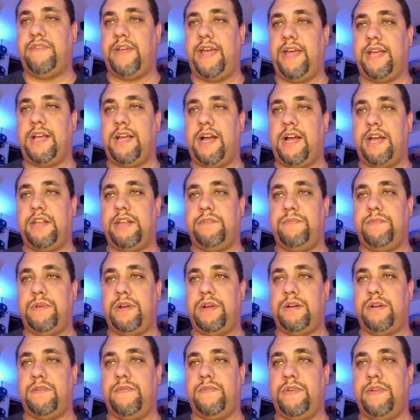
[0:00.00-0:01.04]
an icon up
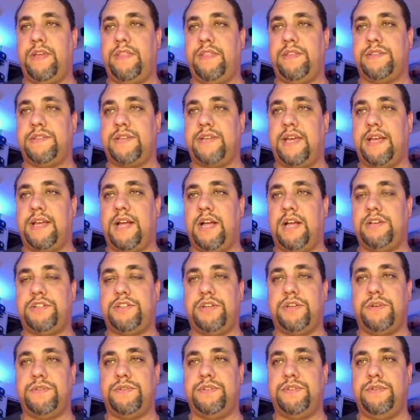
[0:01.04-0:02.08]
here, and this icon
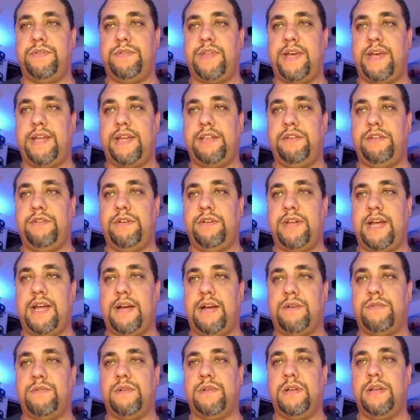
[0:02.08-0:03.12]
shows you that you're
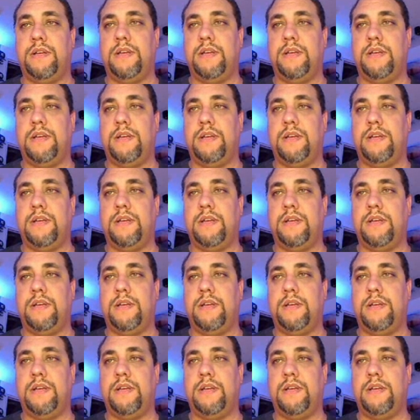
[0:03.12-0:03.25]
now